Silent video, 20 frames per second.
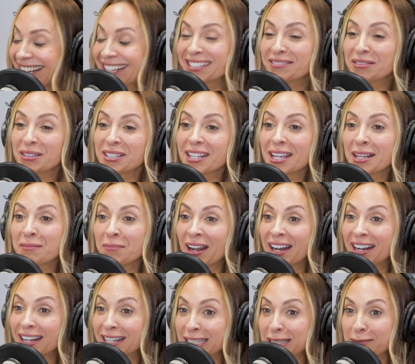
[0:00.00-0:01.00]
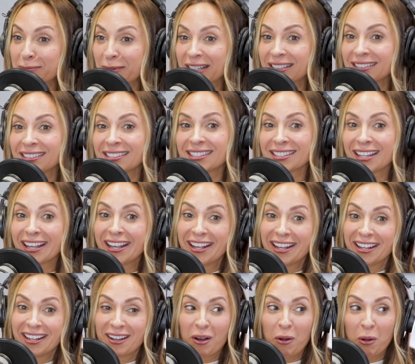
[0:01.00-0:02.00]
It's with like my husband's
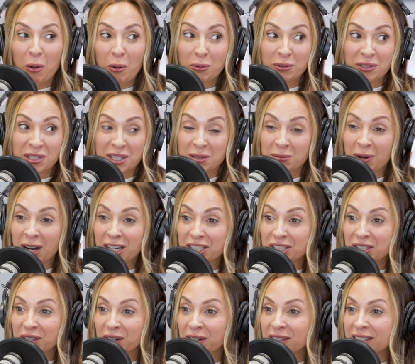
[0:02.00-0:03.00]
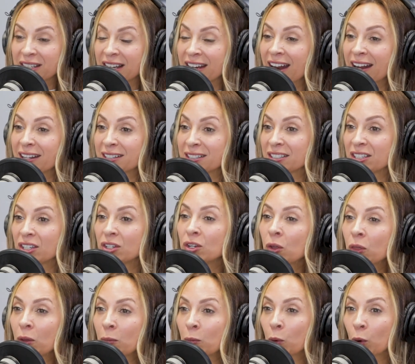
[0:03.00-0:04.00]
old sweatshirts. And you know,
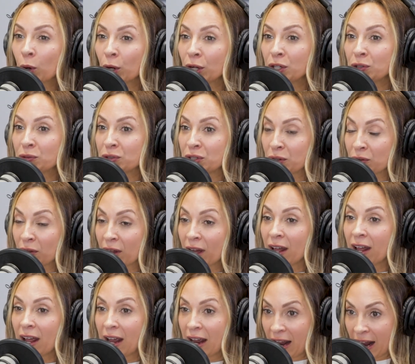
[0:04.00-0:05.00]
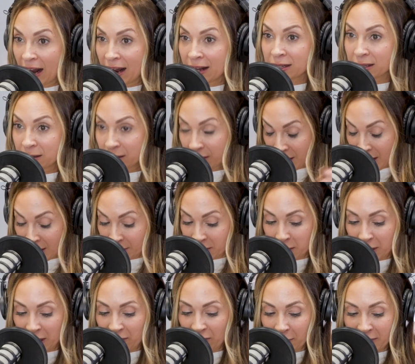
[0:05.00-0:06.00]
the more you do that, as I'm
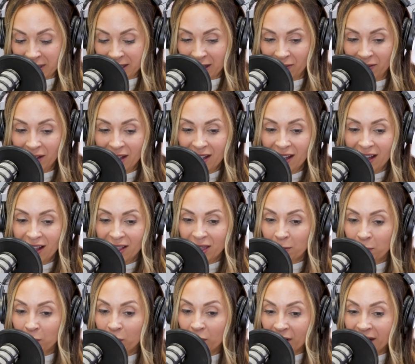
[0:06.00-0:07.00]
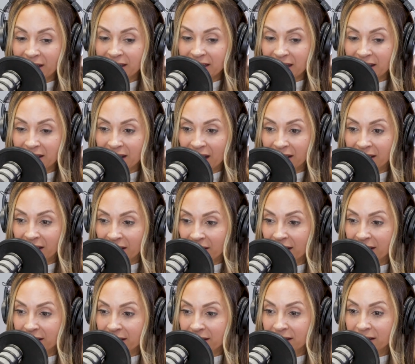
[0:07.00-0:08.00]
speaking for myself, the more I did that, the
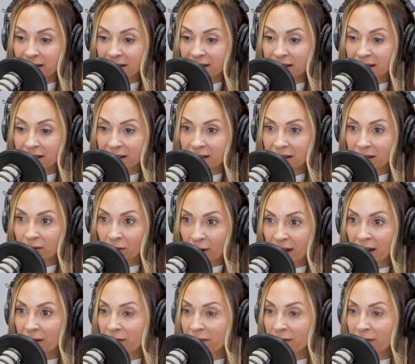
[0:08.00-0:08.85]
less great I